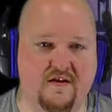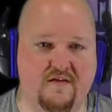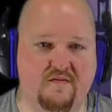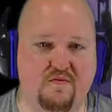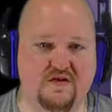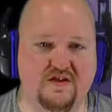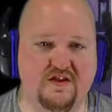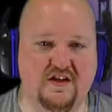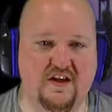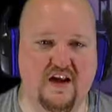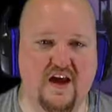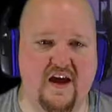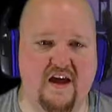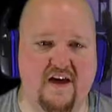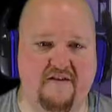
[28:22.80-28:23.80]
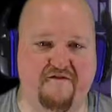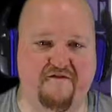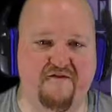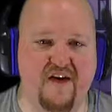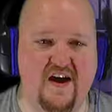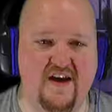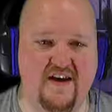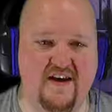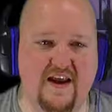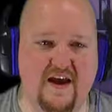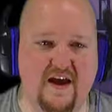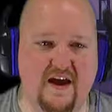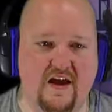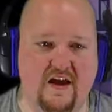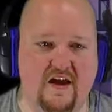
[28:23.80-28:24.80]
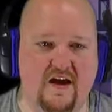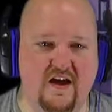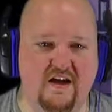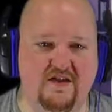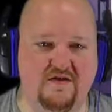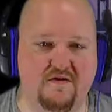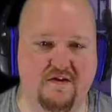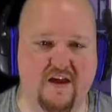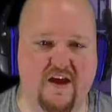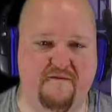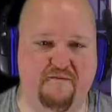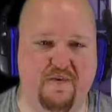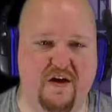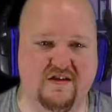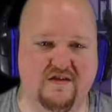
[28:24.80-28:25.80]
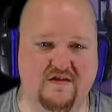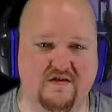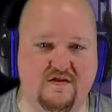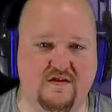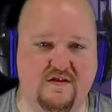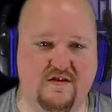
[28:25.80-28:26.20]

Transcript: was today a fun day. I sure love puzzle.